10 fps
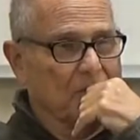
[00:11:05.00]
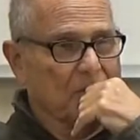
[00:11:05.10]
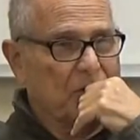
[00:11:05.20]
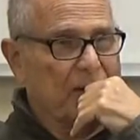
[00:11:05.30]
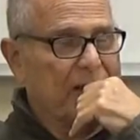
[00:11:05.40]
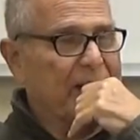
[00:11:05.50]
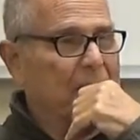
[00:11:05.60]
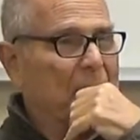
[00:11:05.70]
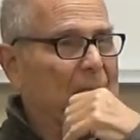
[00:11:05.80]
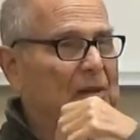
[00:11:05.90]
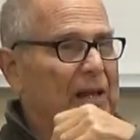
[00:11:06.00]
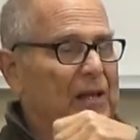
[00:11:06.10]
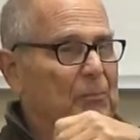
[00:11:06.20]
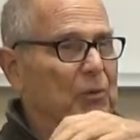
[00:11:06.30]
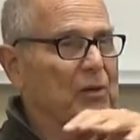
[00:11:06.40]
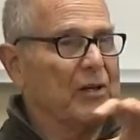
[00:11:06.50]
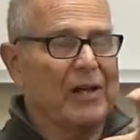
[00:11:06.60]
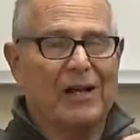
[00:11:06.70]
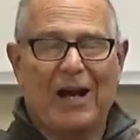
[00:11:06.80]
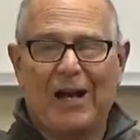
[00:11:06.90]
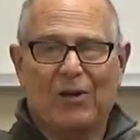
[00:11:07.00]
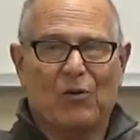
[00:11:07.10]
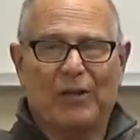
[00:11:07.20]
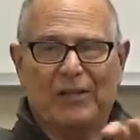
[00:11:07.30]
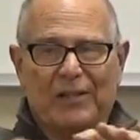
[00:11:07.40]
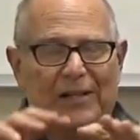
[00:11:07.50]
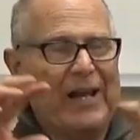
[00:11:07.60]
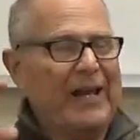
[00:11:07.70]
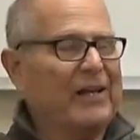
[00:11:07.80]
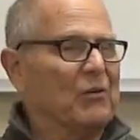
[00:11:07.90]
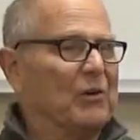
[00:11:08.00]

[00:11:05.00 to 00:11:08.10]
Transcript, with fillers: So they think maybe they could put it in a concrete container